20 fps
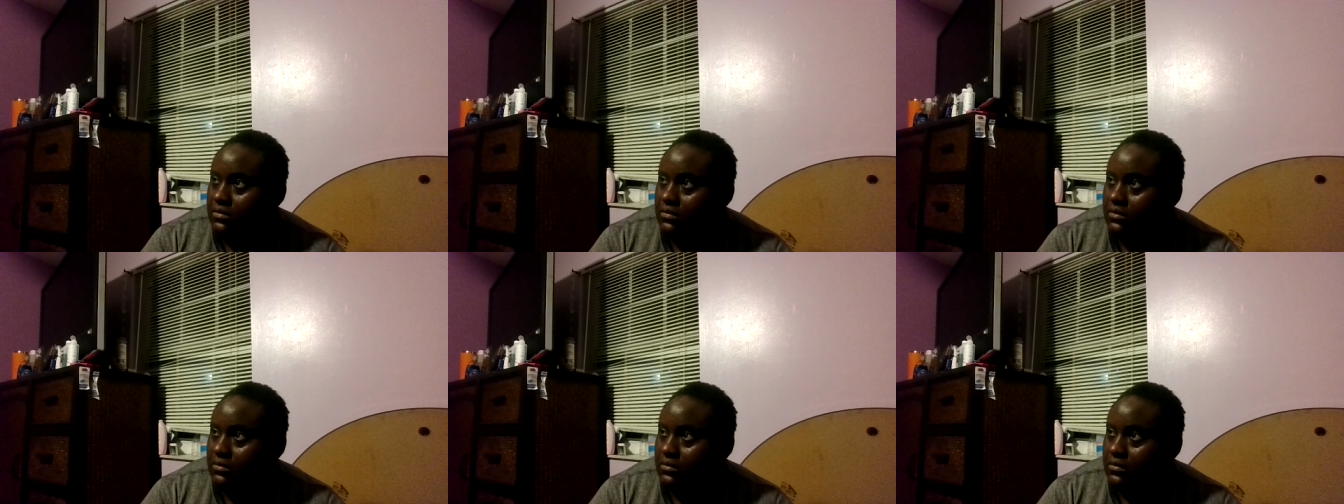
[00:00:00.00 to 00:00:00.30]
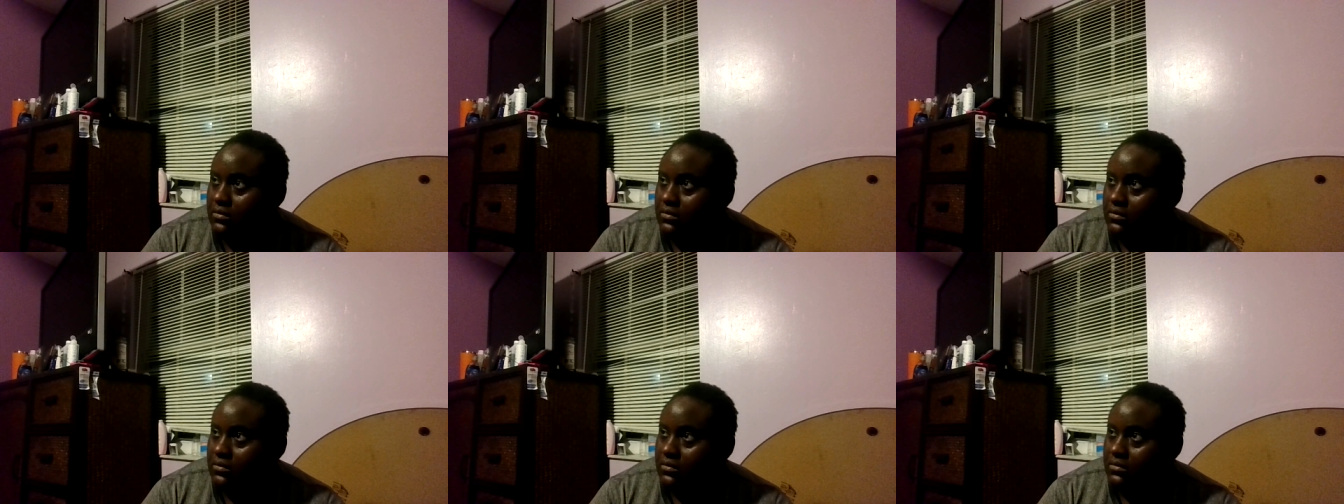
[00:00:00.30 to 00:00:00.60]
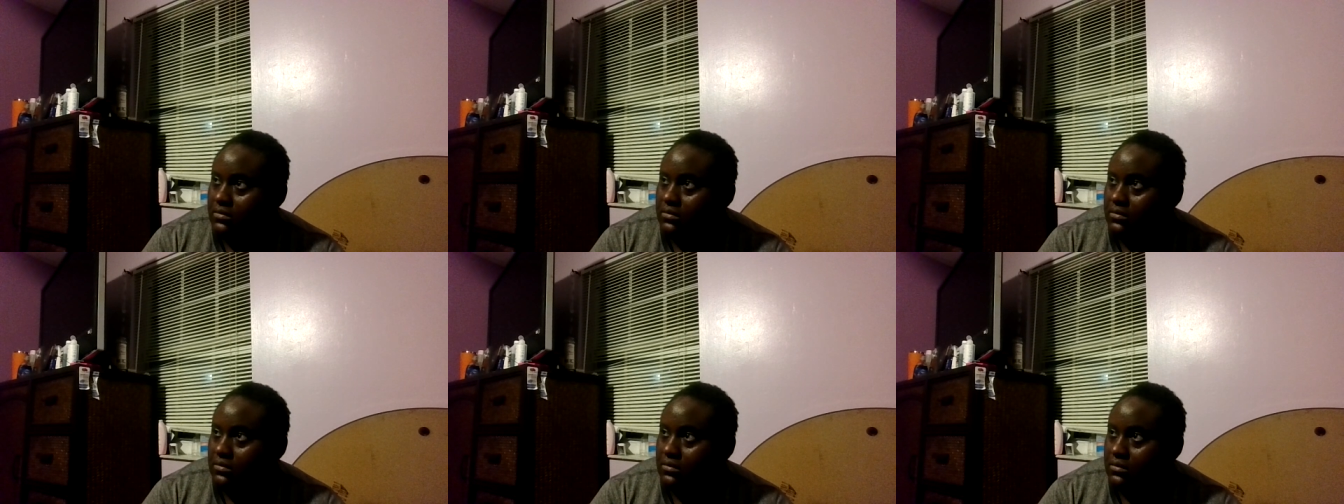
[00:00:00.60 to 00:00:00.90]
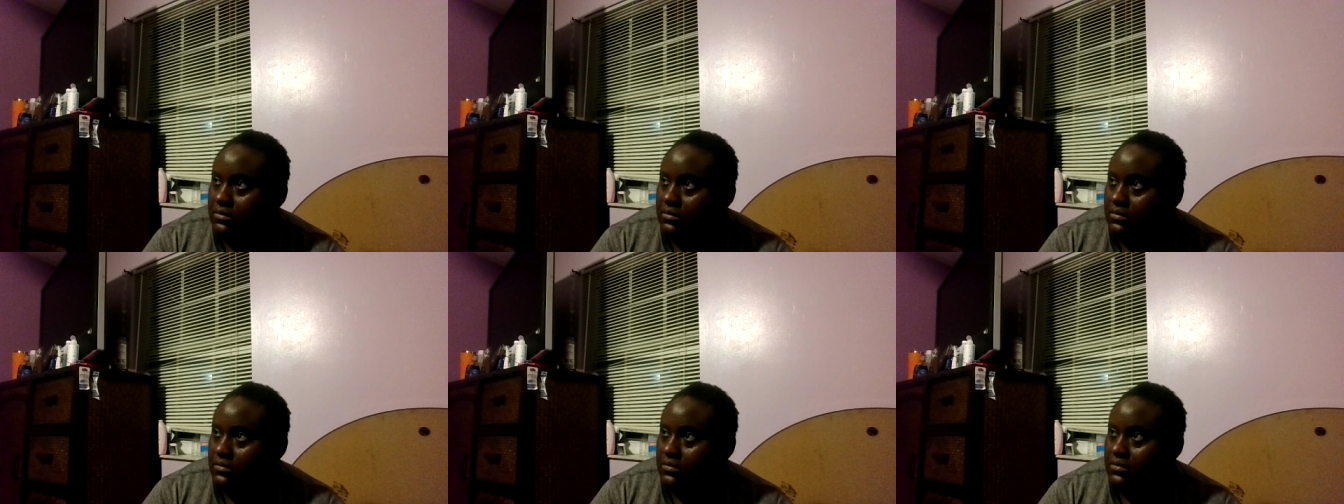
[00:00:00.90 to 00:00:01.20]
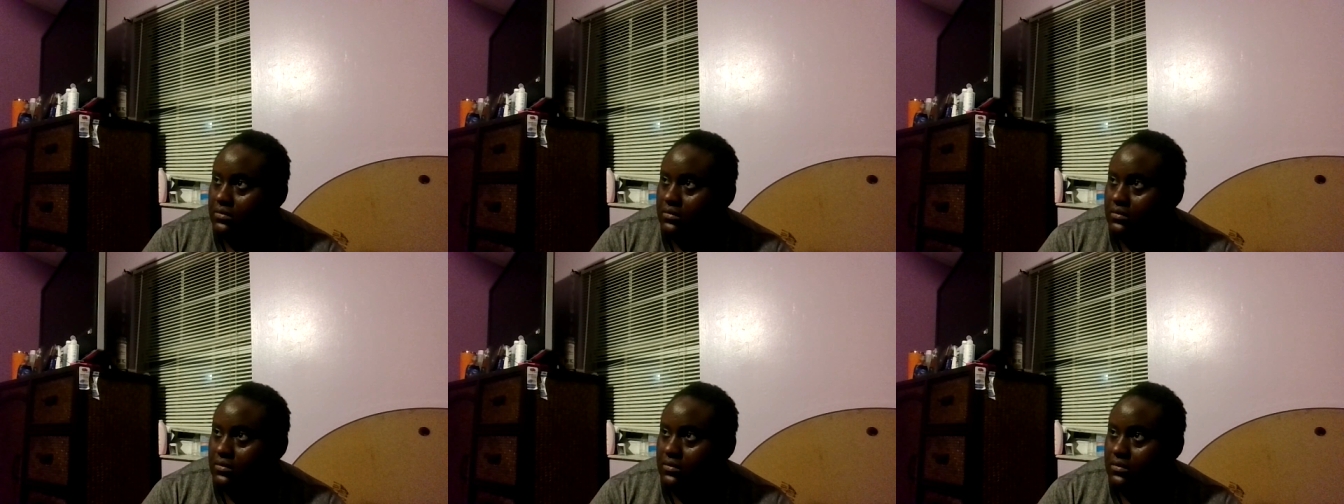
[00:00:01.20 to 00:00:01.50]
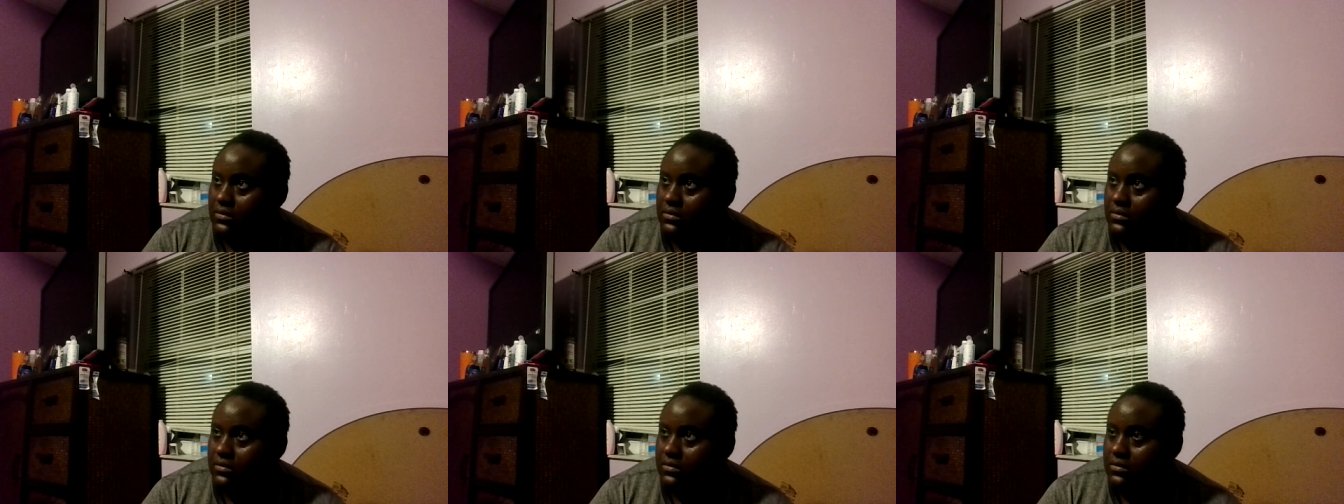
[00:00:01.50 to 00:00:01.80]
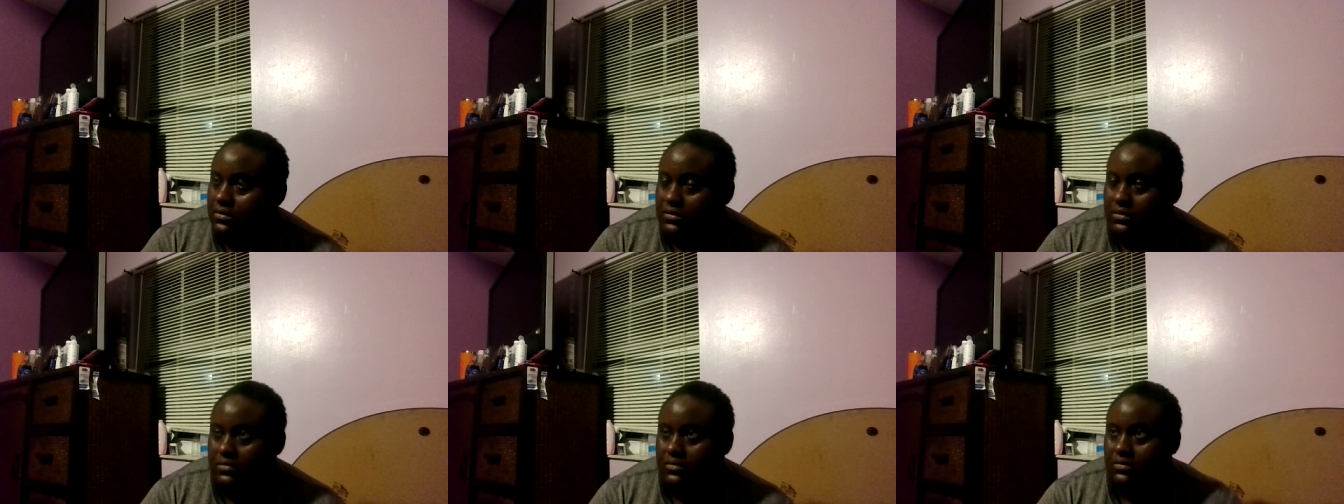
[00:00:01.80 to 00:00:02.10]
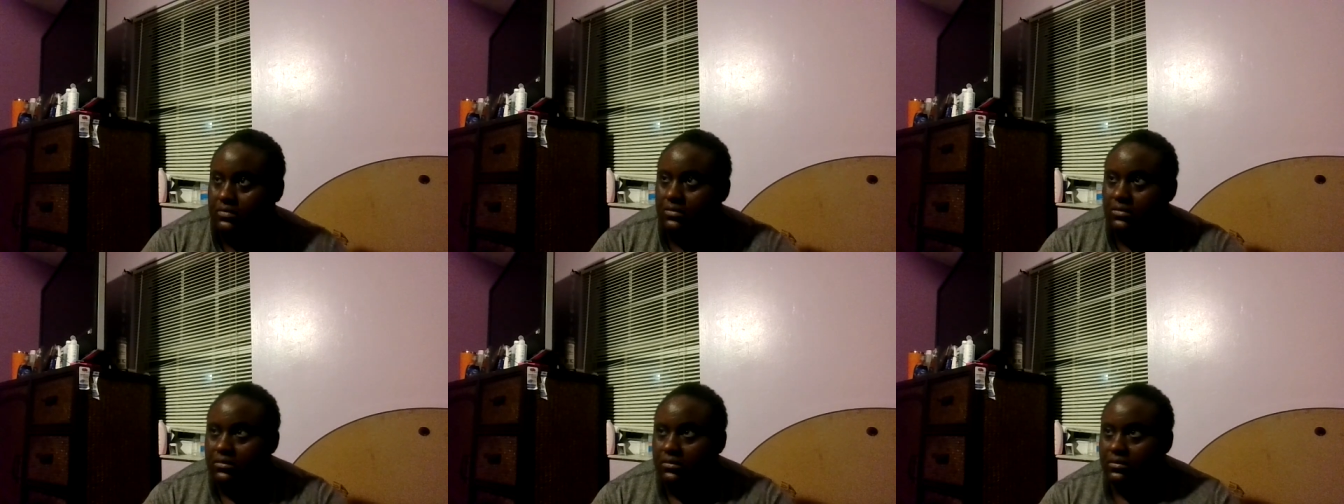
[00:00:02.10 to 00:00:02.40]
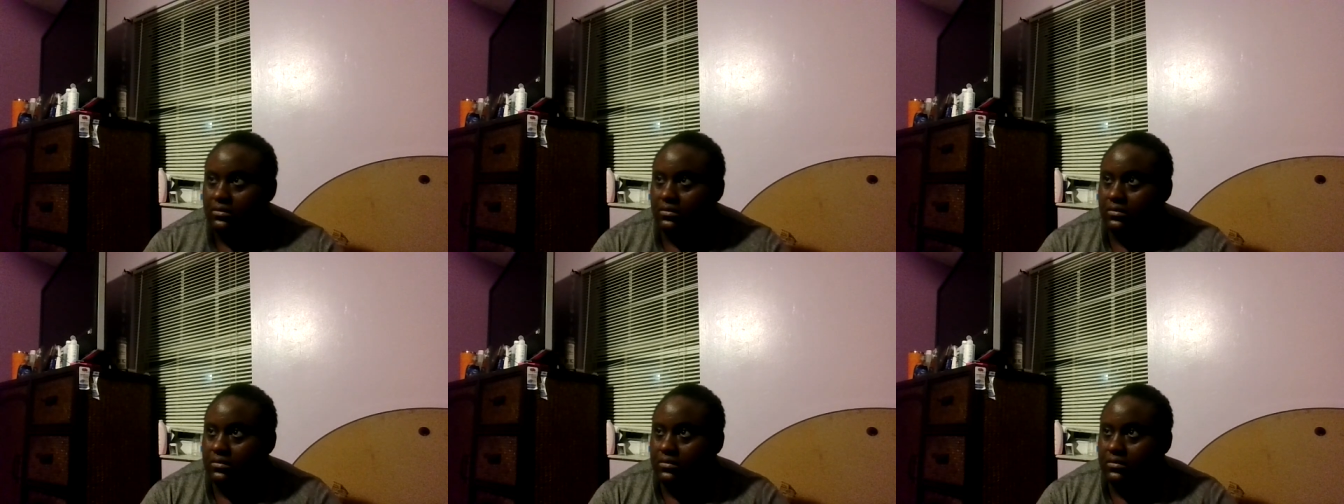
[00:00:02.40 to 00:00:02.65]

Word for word: And the bad thing that ask the, the contractor